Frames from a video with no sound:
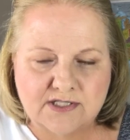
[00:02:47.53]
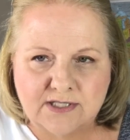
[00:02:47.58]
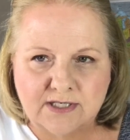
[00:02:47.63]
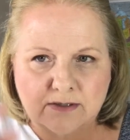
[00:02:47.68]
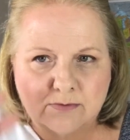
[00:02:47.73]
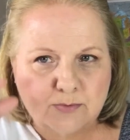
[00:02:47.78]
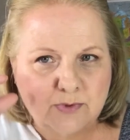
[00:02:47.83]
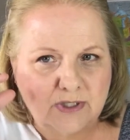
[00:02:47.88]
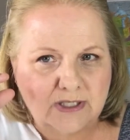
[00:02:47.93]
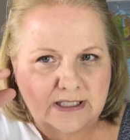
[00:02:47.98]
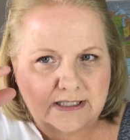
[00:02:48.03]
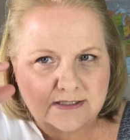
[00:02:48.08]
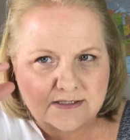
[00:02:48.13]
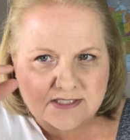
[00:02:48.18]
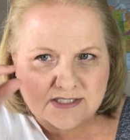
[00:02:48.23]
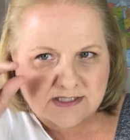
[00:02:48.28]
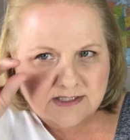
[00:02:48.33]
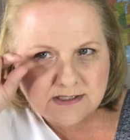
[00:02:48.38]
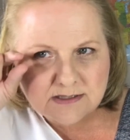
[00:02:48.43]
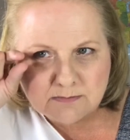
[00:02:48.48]
They're really
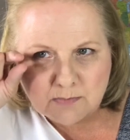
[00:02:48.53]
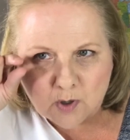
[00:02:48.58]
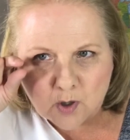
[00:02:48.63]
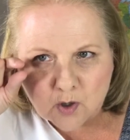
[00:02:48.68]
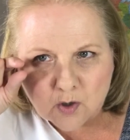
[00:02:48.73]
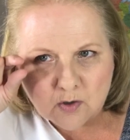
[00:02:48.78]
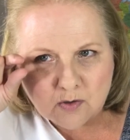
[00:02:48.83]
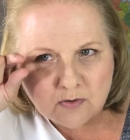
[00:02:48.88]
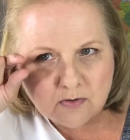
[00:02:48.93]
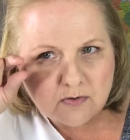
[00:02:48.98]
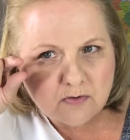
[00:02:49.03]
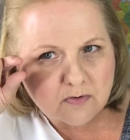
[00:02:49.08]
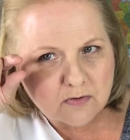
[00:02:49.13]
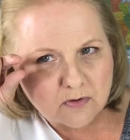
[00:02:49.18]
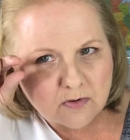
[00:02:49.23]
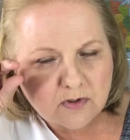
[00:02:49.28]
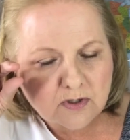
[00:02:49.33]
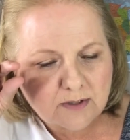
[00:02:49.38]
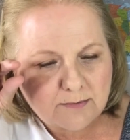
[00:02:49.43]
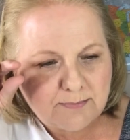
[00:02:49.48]
small
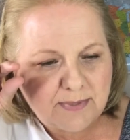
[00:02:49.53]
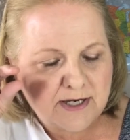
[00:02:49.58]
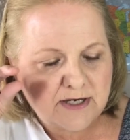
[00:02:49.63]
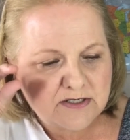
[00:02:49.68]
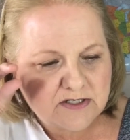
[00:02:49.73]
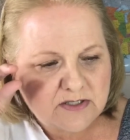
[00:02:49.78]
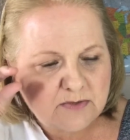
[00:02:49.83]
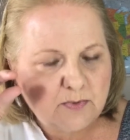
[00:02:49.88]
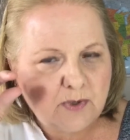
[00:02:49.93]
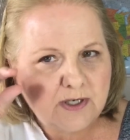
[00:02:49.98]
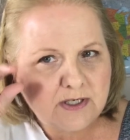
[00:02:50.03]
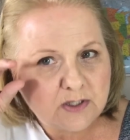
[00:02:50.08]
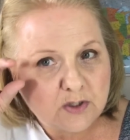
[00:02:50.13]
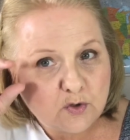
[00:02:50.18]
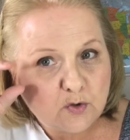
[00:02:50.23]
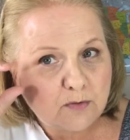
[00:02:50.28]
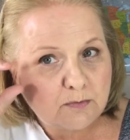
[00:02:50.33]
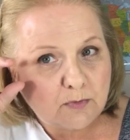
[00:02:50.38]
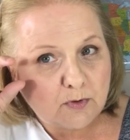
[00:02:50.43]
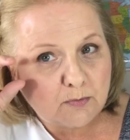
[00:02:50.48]
compared to what
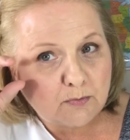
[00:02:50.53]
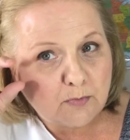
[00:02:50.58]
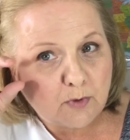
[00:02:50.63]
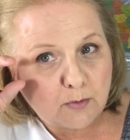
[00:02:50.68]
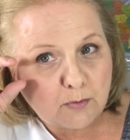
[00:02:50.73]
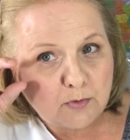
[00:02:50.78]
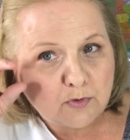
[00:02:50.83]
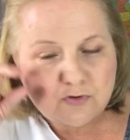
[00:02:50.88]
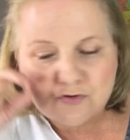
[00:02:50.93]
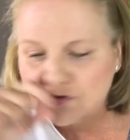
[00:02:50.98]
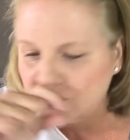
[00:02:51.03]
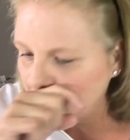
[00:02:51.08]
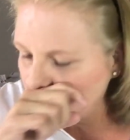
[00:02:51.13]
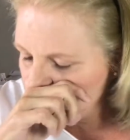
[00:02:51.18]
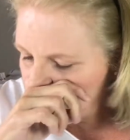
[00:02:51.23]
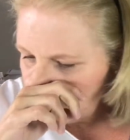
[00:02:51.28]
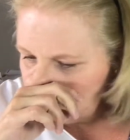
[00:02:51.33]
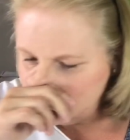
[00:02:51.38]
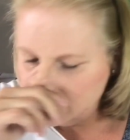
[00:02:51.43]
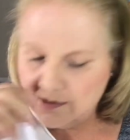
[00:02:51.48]
normal molars
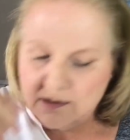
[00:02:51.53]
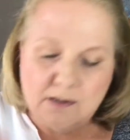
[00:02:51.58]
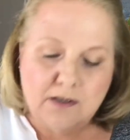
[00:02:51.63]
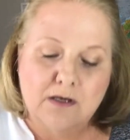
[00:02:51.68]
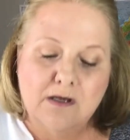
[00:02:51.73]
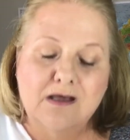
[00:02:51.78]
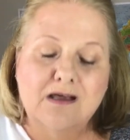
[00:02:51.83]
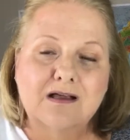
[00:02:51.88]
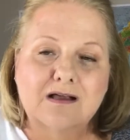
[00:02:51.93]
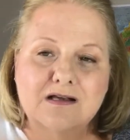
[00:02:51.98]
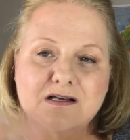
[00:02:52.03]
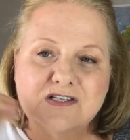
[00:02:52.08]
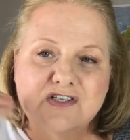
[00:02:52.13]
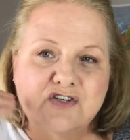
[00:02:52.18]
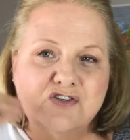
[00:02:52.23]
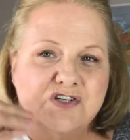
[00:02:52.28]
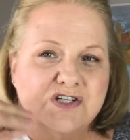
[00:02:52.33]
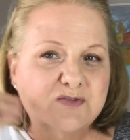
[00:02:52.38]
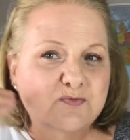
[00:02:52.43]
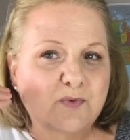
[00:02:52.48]
are, because
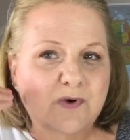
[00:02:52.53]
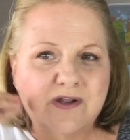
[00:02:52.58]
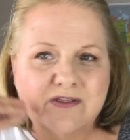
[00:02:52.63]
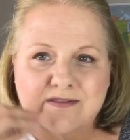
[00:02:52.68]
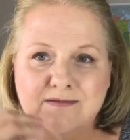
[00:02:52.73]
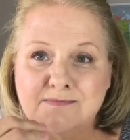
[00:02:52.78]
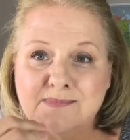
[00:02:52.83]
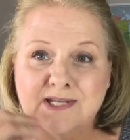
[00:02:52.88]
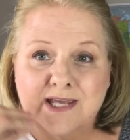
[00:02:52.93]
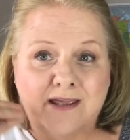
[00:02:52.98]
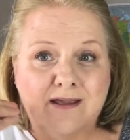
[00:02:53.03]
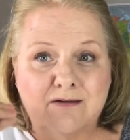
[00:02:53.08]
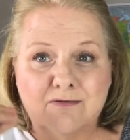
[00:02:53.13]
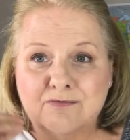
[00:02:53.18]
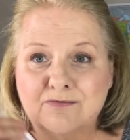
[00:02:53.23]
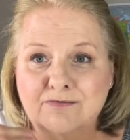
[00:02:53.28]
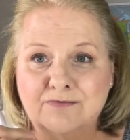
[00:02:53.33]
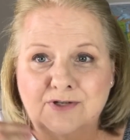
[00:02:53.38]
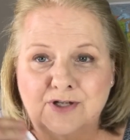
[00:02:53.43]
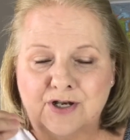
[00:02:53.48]
you just wear them
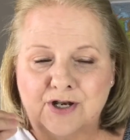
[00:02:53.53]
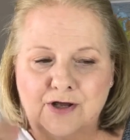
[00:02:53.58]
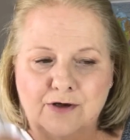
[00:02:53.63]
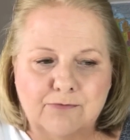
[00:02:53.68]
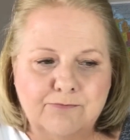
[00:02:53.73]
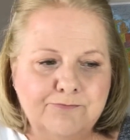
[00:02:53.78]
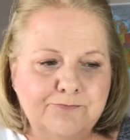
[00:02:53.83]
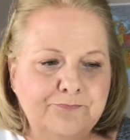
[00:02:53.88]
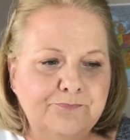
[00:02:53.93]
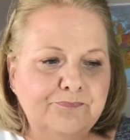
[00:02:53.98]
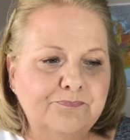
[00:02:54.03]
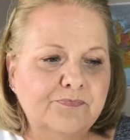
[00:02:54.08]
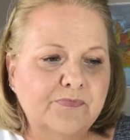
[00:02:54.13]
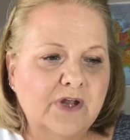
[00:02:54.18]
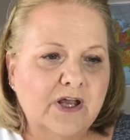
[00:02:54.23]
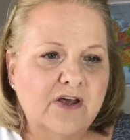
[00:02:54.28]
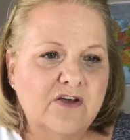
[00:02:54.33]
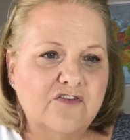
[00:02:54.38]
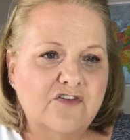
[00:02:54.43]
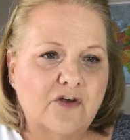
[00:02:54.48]
down,
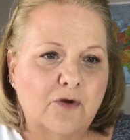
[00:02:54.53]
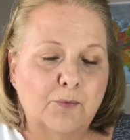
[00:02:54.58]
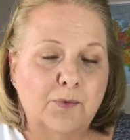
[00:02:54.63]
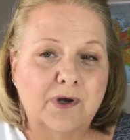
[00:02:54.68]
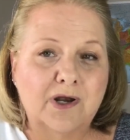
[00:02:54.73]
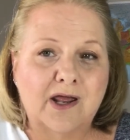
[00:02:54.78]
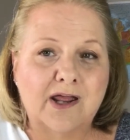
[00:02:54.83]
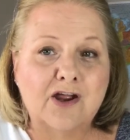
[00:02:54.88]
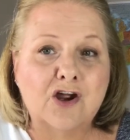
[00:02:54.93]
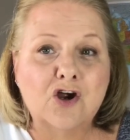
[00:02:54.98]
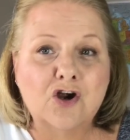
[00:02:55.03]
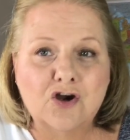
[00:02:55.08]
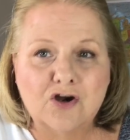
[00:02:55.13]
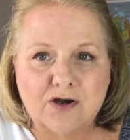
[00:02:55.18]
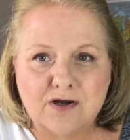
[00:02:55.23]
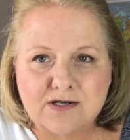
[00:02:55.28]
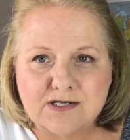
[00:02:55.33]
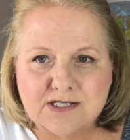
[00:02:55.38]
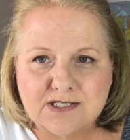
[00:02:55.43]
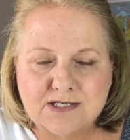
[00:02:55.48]
So when I
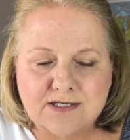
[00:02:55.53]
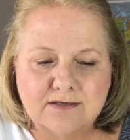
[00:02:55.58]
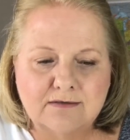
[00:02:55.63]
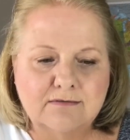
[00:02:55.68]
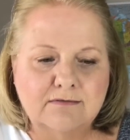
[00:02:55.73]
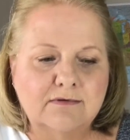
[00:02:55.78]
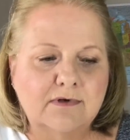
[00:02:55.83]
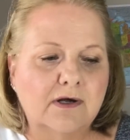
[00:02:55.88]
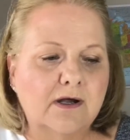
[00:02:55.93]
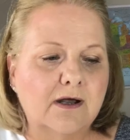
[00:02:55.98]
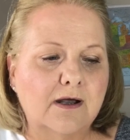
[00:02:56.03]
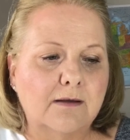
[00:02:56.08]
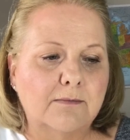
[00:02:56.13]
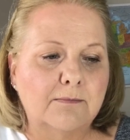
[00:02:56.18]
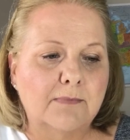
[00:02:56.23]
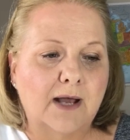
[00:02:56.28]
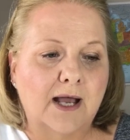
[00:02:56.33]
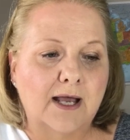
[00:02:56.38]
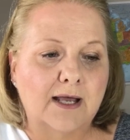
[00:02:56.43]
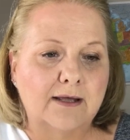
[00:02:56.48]
hurt,
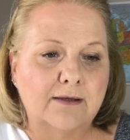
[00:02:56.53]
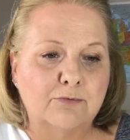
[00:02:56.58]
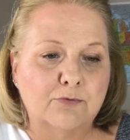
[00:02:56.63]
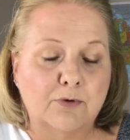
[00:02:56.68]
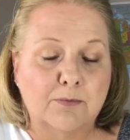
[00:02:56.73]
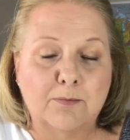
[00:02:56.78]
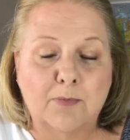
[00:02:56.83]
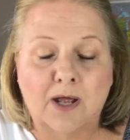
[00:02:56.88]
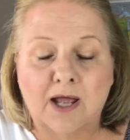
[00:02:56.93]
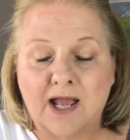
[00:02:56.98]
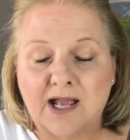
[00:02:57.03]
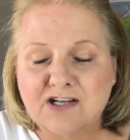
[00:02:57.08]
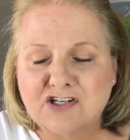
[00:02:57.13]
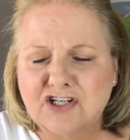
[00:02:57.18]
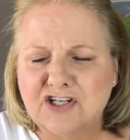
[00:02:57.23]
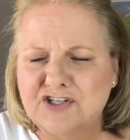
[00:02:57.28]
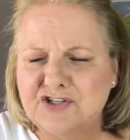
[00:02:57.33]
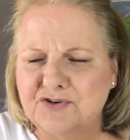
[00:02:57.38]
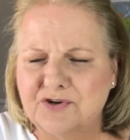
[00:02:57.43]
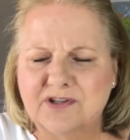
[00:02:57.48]

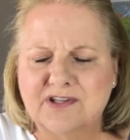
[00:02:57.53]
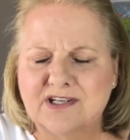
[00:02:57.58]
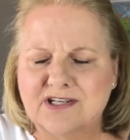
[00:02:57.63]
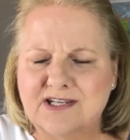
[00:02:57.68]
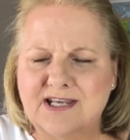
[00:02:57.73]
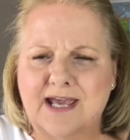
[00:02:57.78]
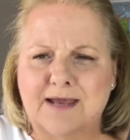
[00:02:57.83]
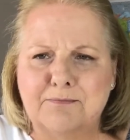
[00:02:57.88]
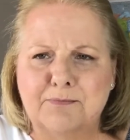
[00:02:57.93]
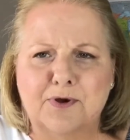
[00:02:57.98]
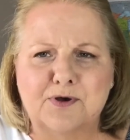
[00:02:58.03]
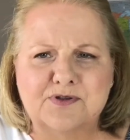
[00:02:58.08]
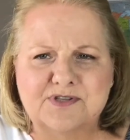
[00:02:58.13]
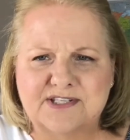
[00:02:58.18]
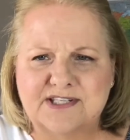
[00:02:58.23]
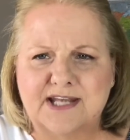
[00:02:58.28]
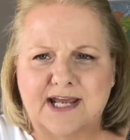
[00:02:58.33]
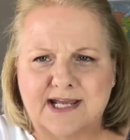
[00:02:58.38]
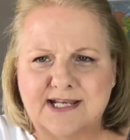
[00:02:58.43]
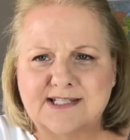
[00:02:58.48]
actually during the day,
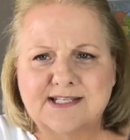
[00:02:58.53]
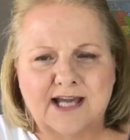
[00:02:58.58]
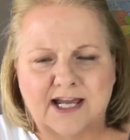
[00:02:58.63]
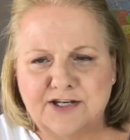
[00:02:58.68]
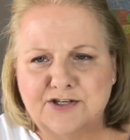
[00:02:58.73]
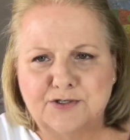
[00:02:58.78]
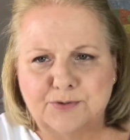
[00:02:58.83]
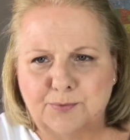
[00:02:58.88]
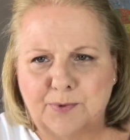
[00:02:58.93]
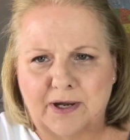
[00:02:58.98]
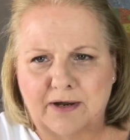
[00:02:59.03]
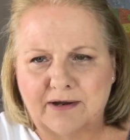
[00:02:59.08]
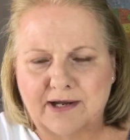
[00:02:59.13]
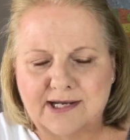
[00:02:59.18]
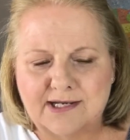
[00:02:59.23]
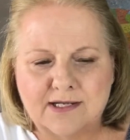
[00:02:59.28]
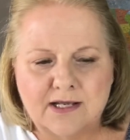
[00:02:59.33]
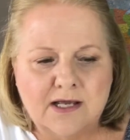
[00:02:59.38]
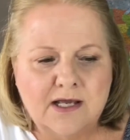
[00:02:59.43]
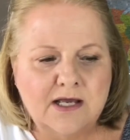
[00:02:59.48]
most days, I do wear
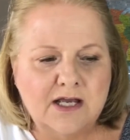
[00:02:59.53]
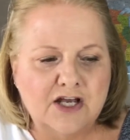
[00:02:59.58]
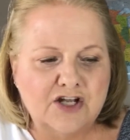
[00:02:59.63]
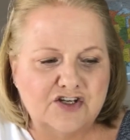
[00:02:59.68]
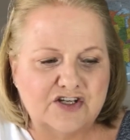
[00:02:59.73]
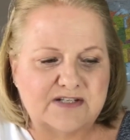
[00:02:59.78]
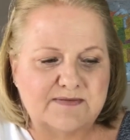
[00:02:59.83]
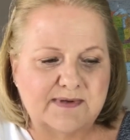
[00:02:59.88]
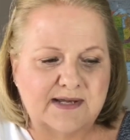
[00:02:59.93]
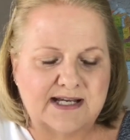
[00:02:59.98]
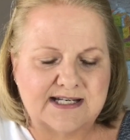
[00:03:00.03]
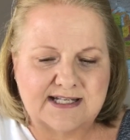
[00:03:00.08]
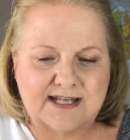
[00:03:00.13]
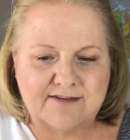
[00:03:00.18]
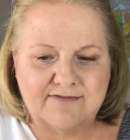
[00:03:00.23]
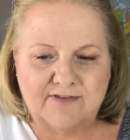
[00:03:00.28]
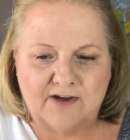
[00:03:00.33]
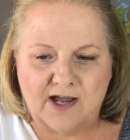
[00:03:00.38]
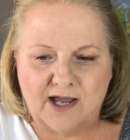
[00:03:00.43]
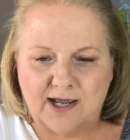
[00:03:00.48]
it, just because I
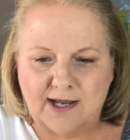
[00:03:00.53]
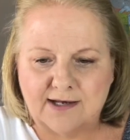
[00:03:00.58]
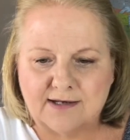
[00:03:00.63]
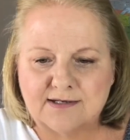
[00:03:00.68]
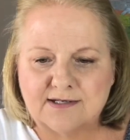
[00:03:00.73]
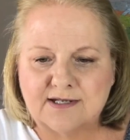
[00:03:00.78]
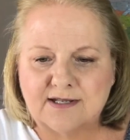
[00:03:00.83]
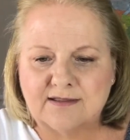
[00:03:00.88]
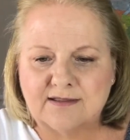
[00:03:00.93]
find